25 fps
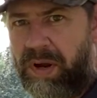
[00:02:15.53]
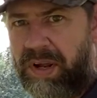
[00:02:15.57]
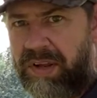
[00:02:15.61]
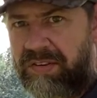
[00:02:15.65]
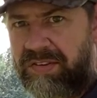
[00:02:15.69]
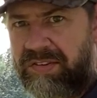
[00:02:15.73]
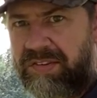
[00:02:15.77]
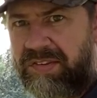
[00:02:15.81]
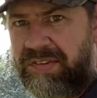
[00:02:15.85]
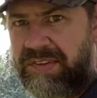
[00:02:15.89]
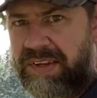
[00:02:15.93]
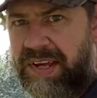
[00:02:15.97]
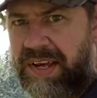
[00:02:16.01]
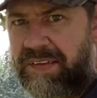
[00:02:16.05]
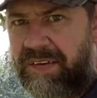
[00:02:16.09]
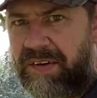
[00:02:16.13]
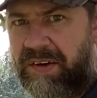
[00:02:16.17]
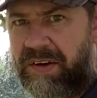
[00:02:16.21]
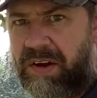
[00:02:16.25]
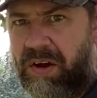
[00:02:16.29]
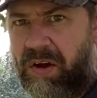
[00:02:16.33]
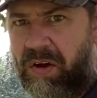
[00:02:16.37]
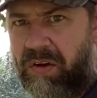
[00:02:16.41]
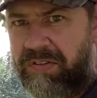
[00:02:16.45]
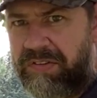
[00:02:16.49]
as Tethered
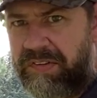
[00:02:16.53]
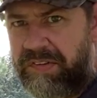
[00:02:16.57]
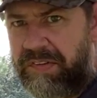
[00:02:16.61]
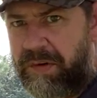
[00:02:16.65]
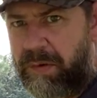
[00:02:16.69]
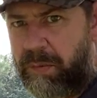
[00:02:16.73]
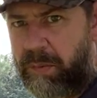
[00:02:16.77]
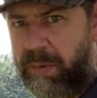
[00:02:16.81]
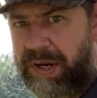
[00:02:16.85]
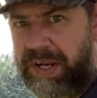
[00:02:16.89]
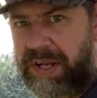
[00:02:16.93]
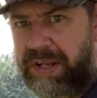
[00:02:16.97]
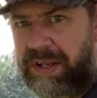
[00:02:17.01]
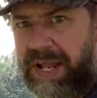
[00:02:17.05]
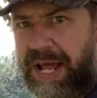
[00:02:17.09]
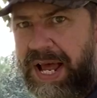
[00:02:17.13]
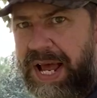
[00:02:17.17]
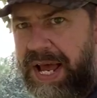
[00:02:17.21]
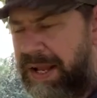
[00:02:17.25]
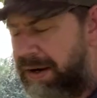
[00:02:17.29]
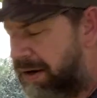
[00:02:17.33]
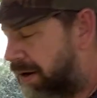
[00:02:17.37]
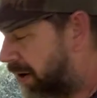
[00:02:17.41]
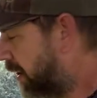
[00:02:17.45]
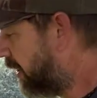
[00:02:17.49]
calls it, their
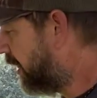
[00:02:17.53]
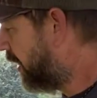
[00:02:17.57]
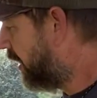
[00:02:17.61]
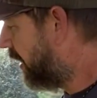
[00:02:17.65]
recliner.